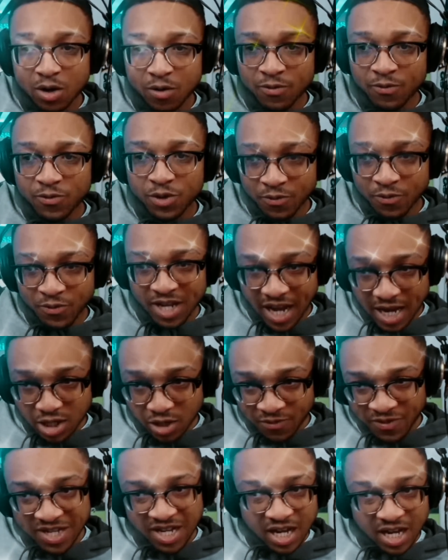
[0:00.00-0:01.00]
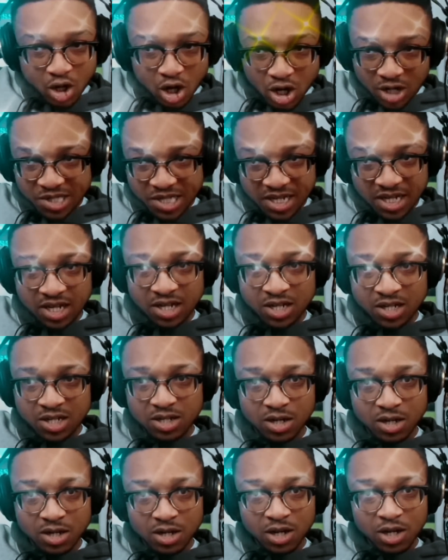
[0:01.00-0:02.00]
You think I can't see this?
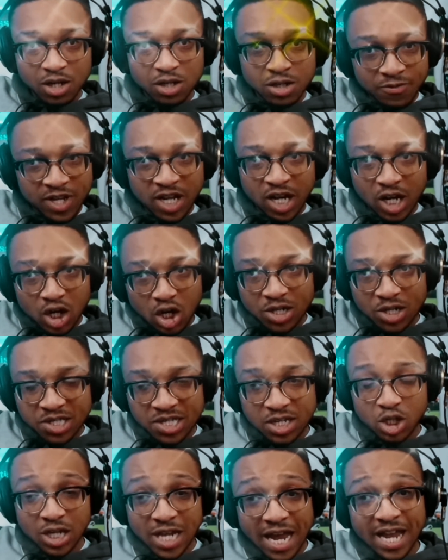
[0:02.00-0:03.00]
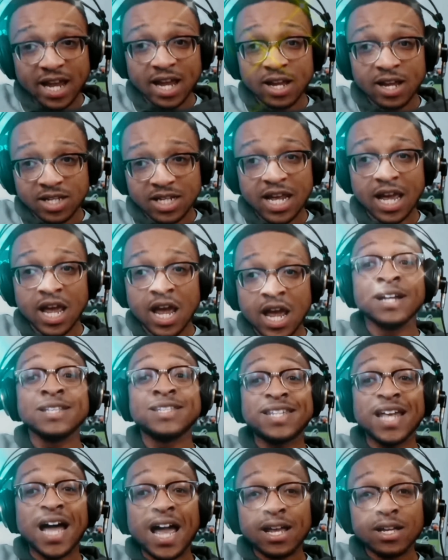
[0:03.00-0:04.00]
You think I can't see? Did
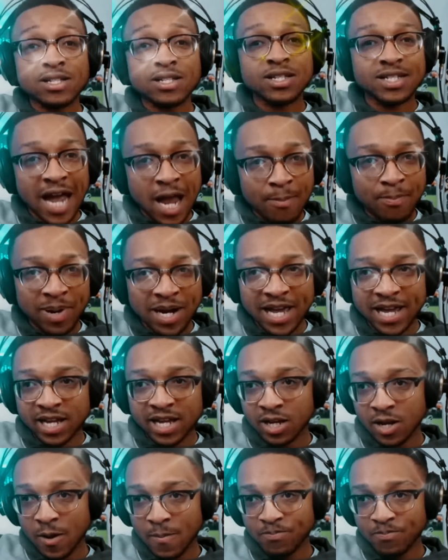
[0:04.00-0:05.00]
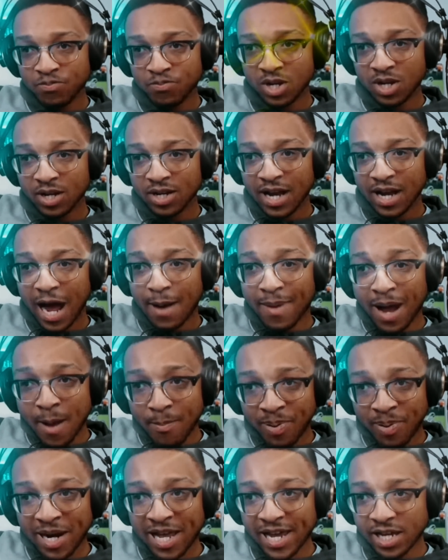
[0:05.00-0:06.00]
I play? Am I
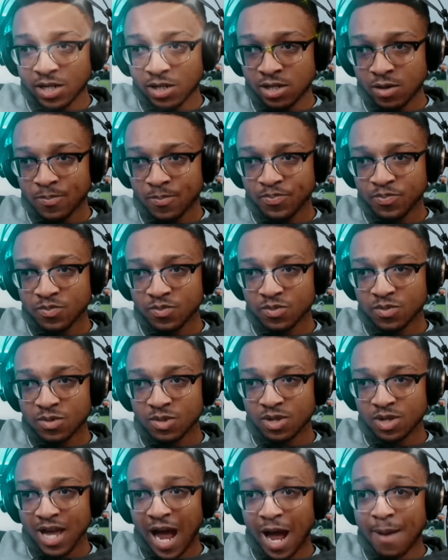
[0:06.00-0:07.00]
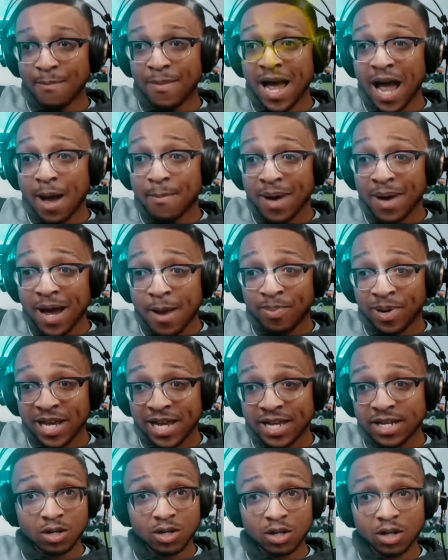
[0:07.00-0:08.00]
playing? Am I playing?
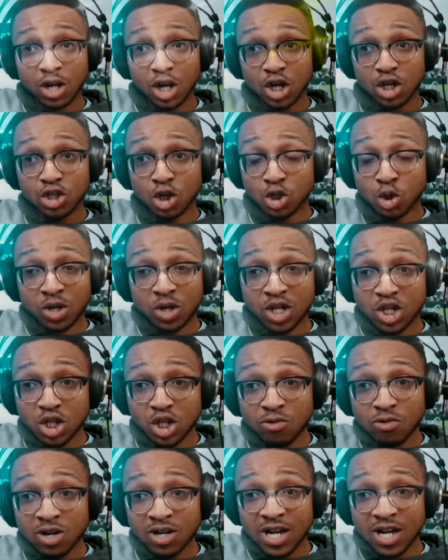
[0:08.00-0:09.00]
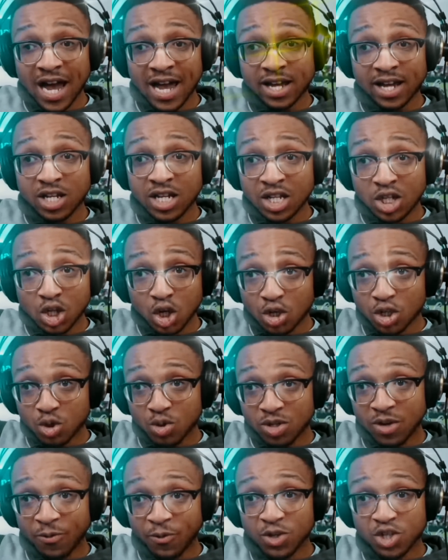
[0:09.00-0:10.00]
You're talking to the wrong guy. You need to go to a
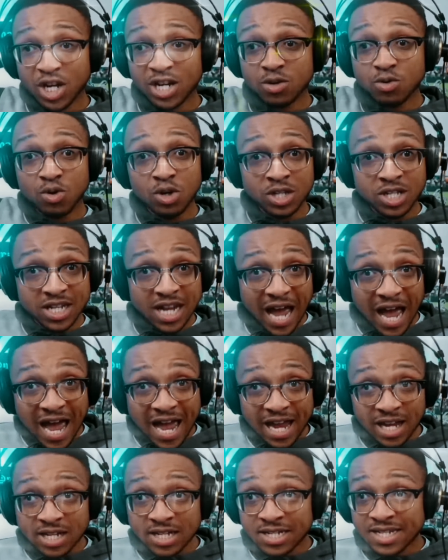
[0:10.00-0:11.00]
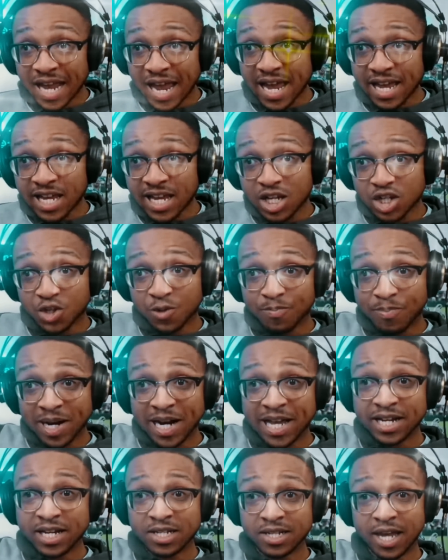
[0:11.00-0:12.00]
different channel. Did I say he should play
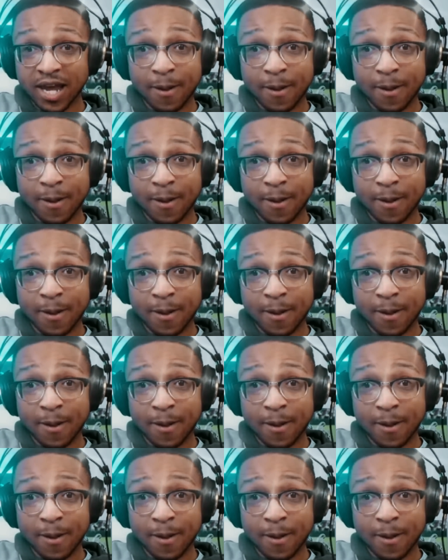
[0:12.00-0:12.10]
this game?